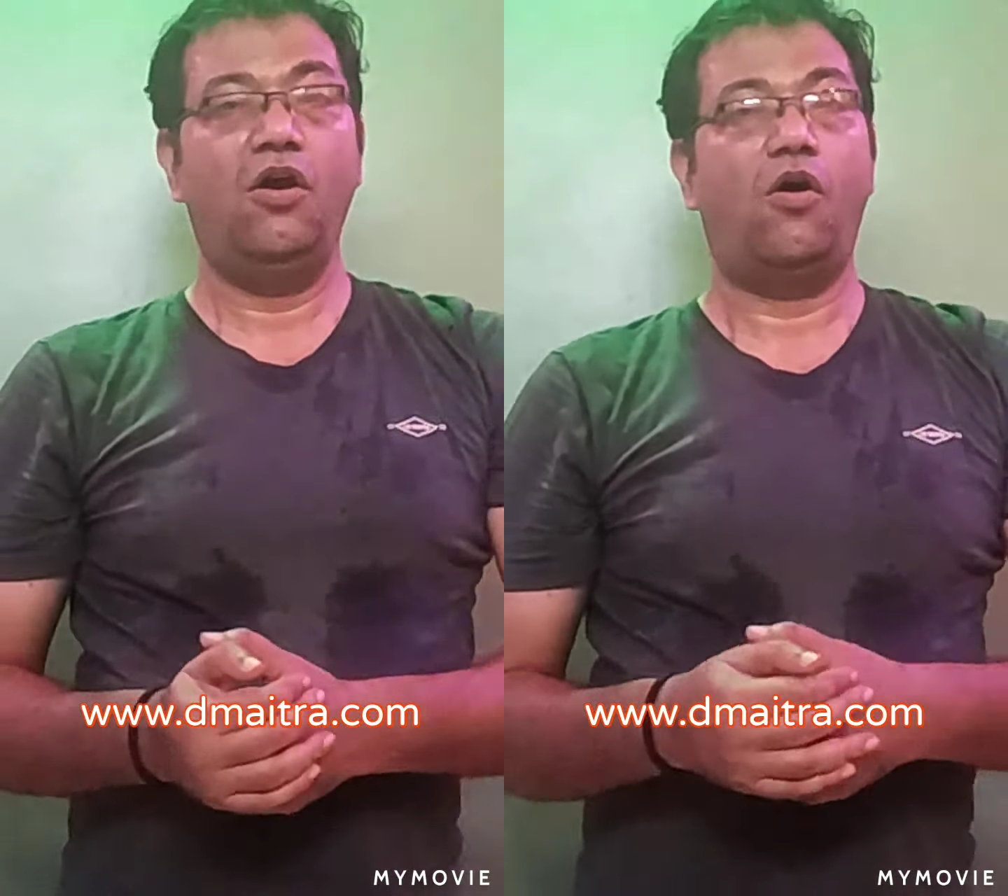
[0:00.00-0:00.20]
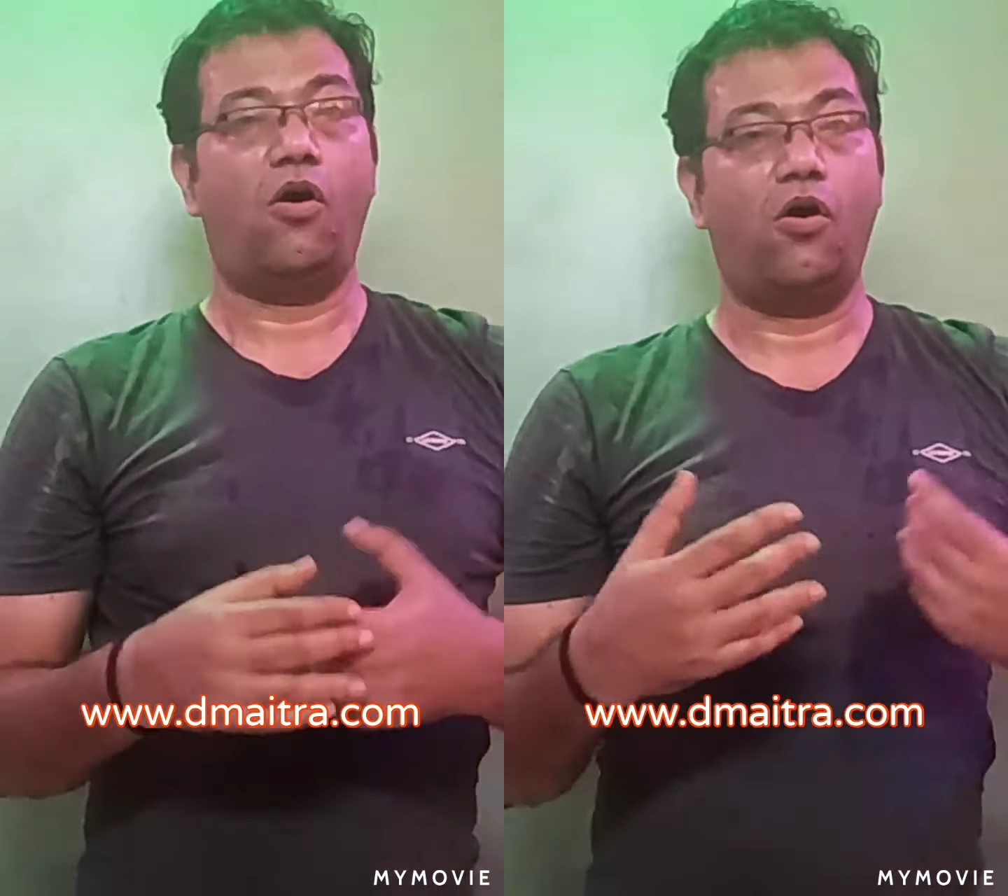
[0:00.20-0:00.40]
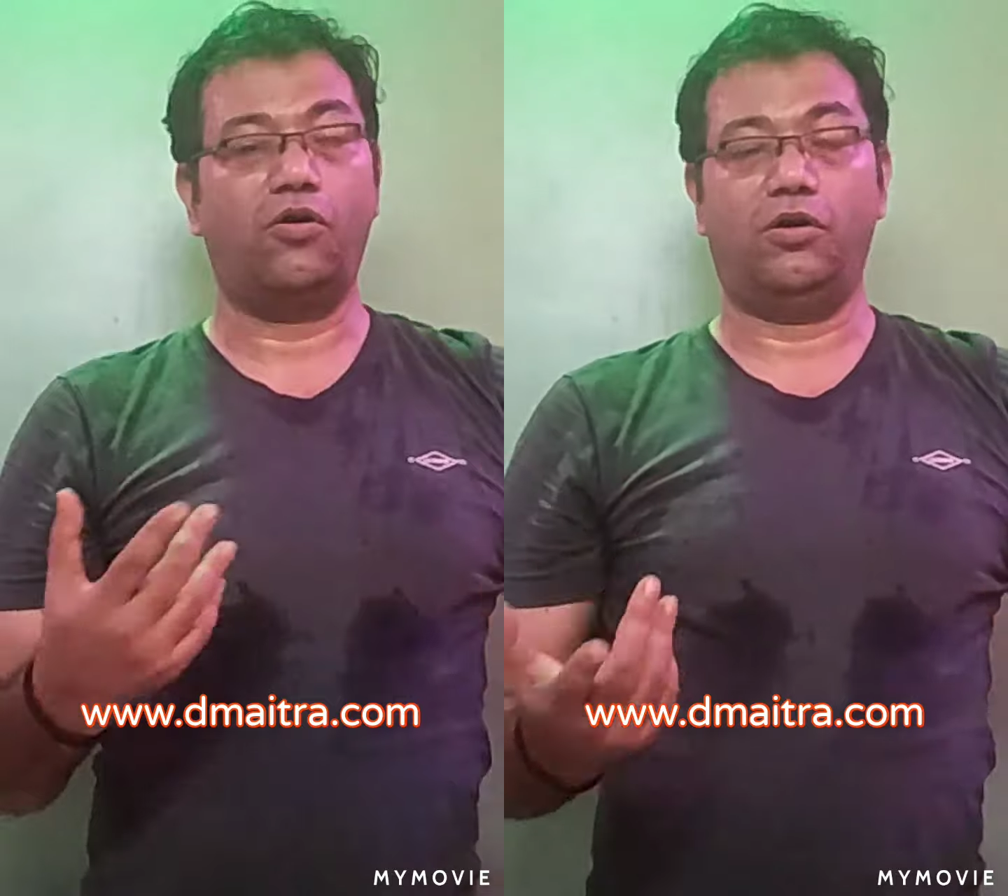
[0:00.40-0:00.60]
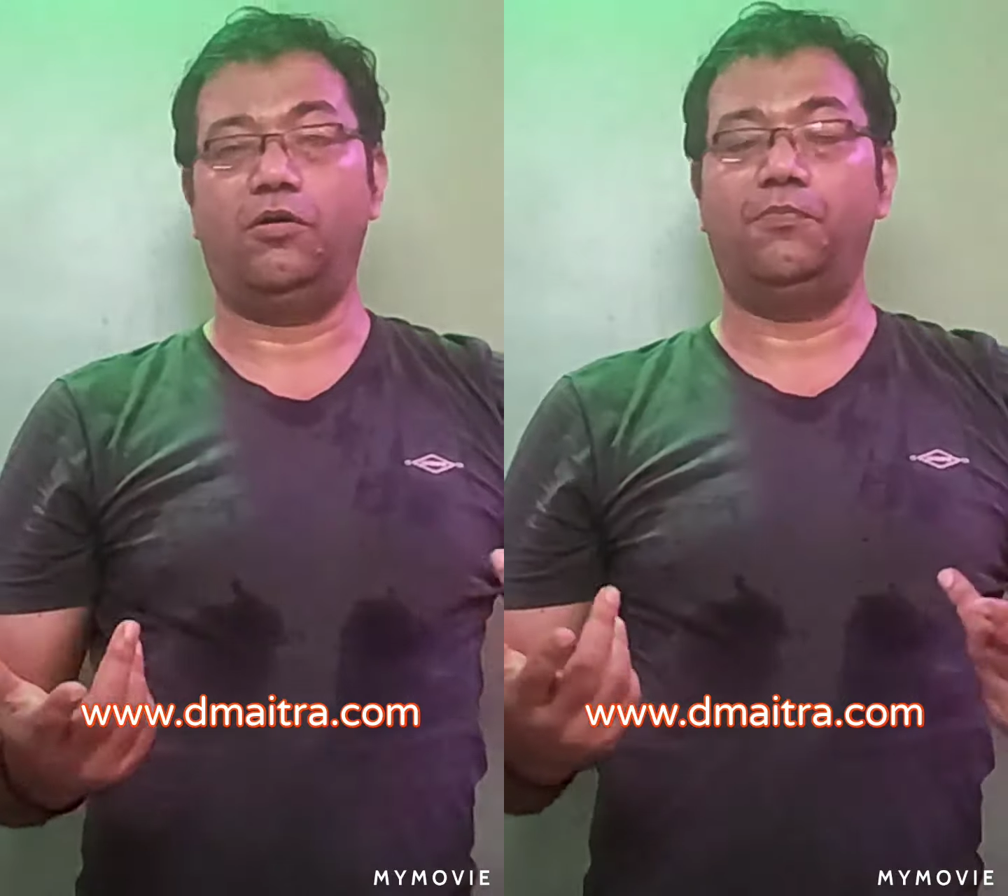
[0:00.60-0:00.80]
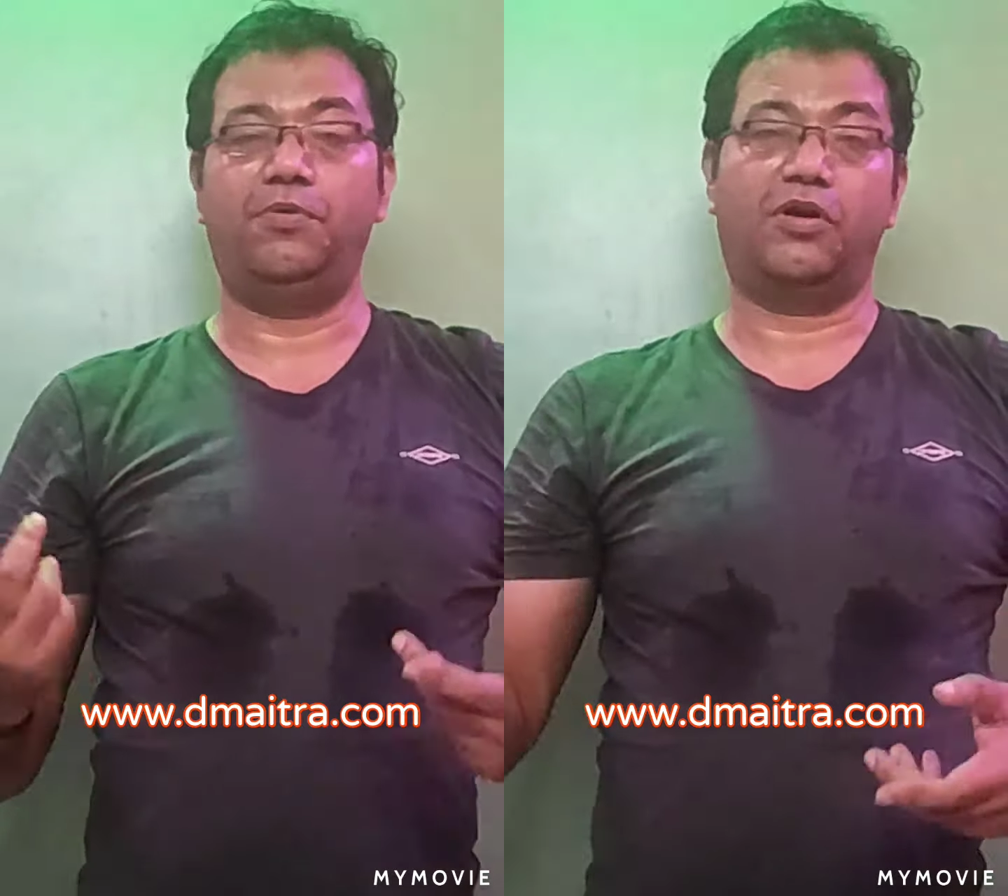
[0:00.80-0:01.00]

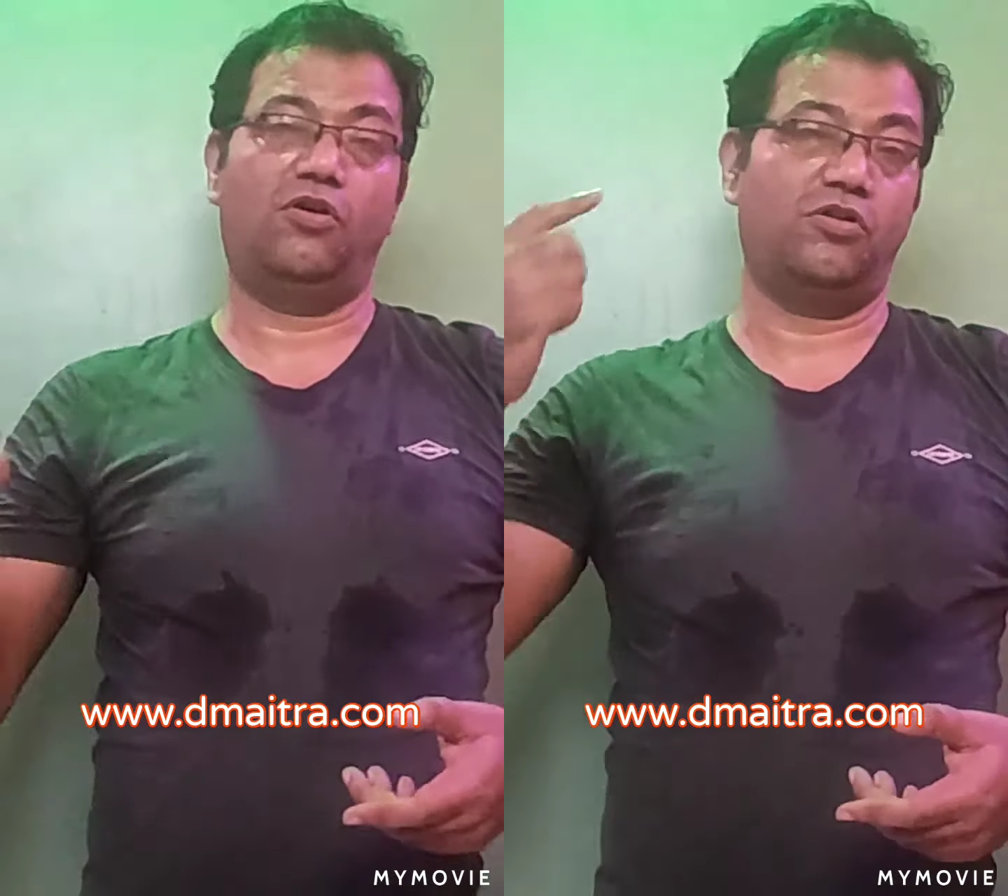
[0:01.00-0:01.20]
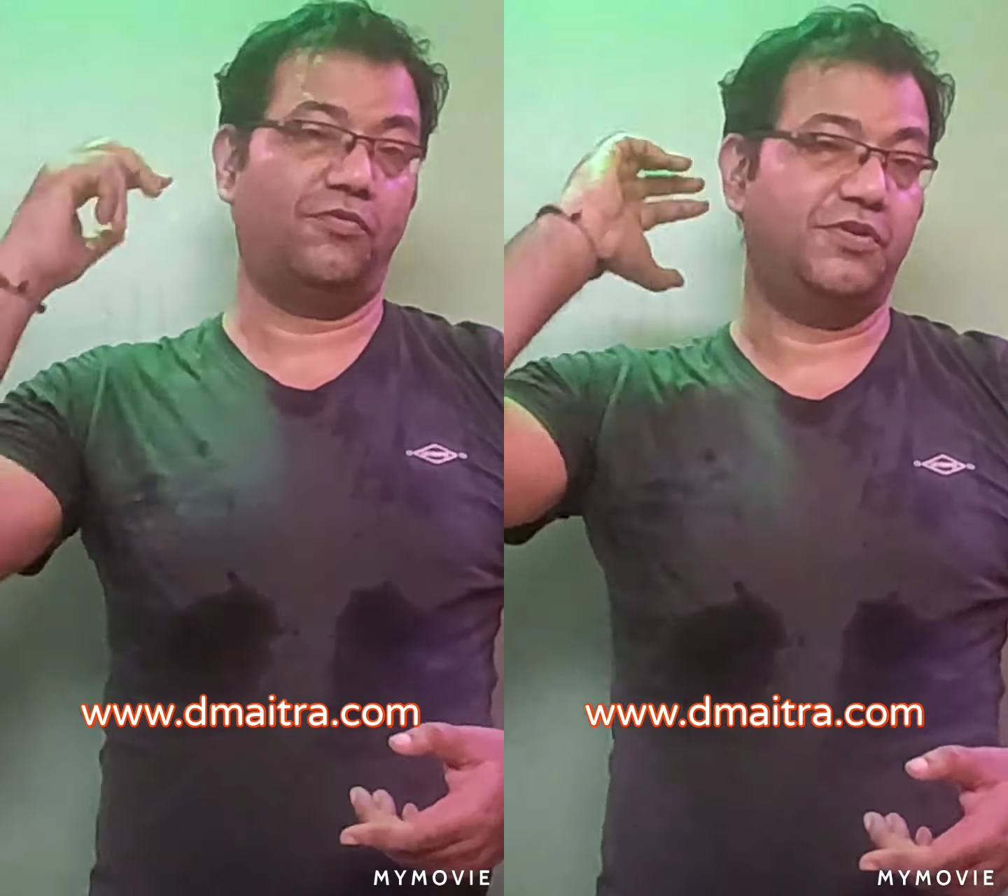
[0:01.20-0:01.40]
or because of